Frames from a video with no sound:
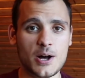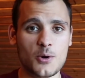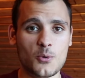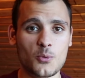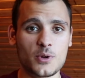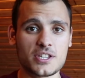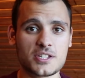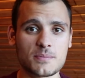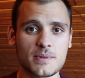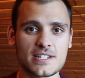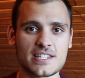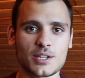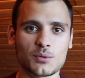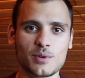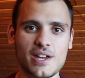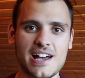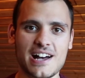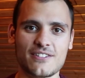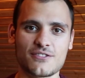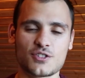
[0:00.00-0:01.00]
which means that
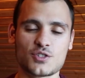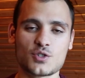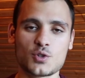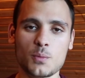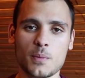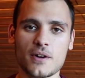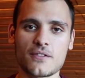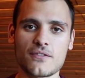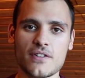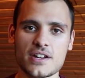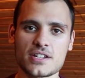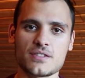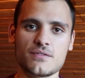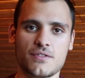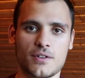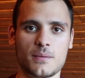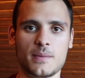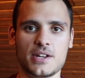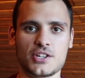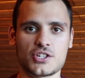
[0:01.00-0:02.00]
we have super fresh
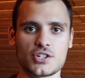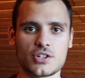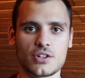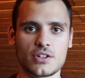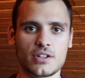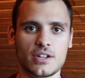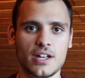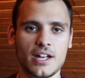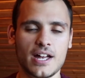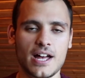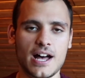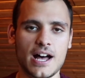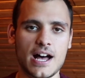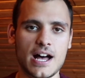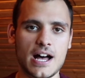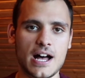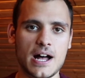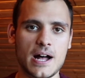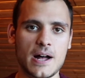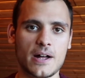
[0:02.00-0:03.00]
information
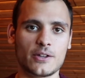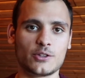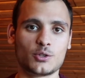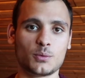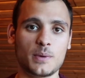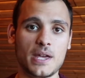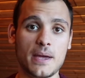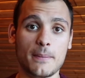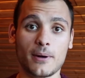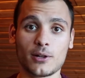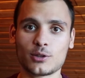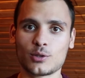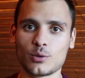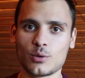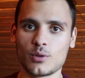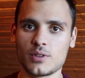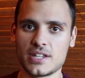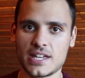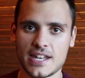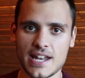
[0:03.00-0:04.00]
to be able to
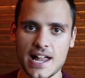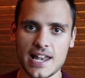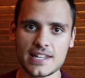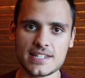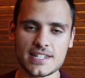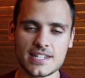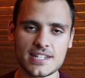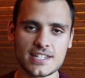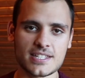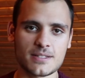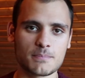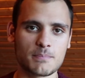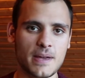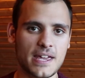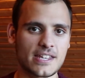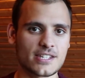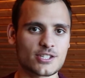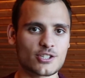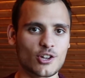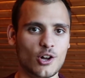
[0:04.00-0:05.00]
do the analysis
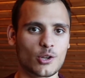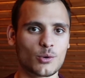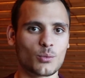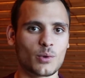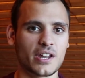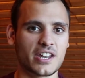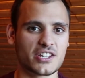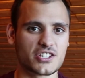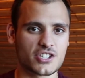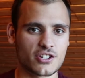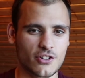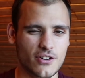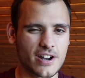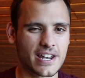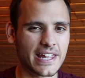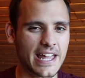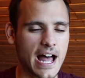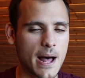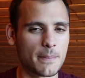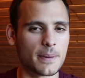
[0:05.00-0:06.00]
based on what is
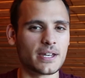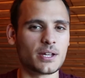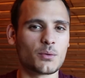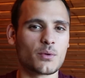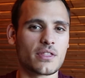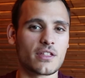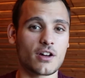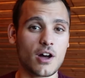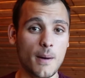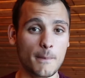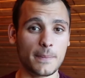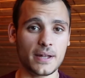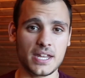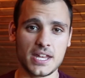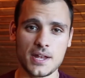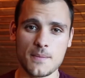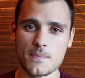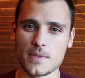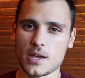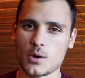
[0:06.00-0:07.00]
currently happening with the
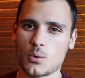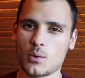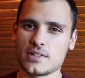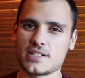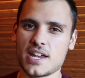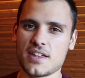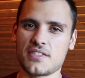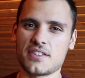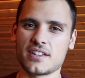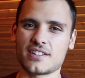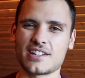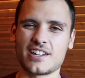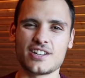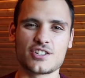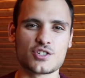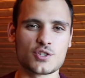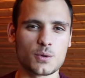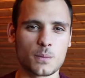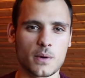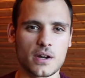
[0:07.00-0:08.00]
company, which I think that
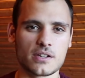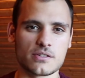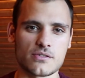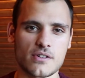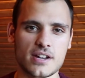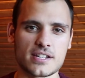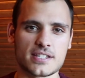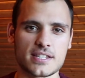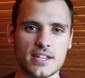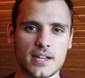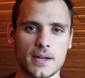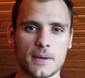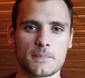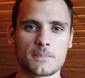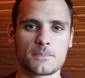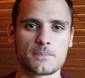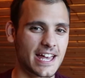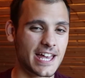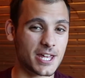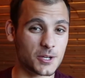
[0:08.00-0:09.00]
it's super interesting.
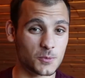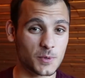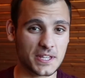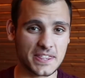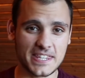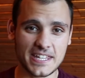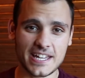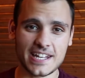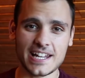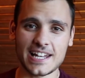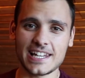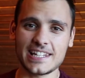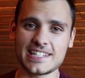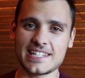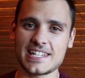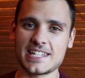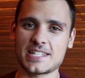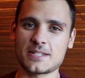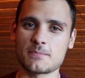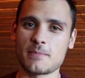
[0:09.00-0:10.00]
And with the
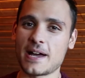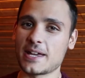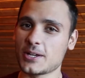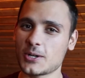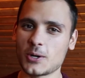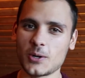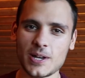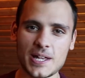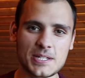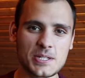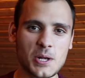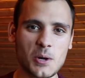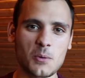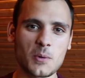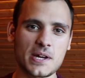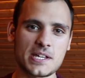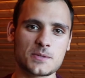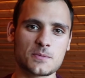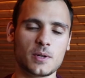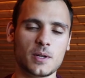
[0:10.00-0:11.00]
analysis, my goal as
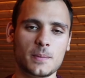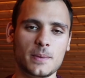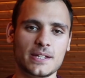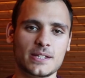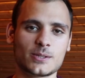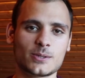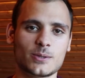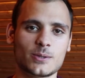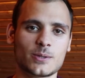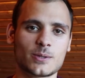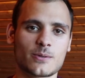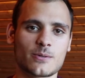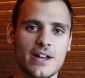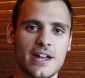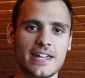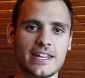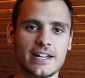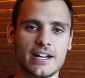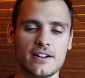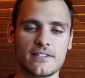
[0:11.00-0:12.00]
always will be to
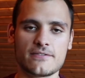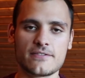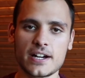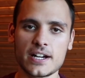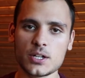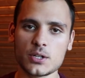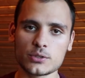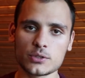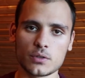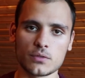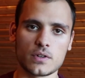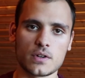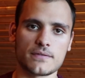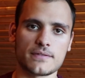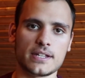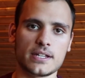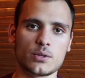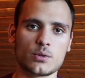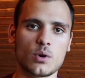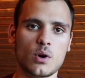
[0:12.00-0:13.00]
create a very good
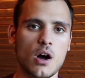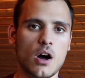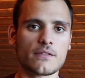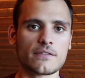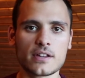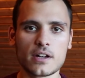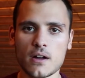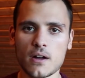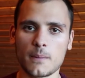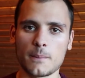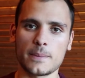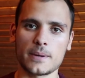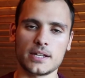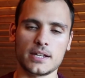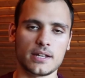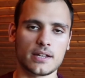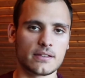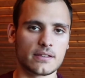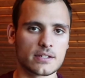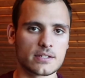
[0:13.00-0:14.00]
overview of the
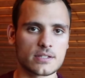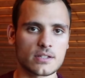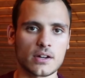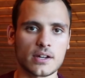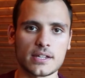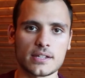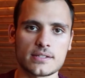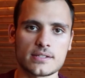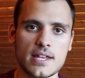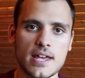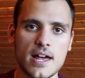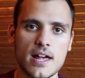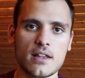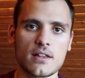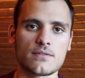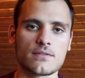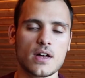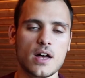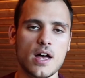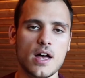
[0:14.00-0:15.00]
company and the stock
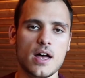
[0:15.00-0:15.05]
itself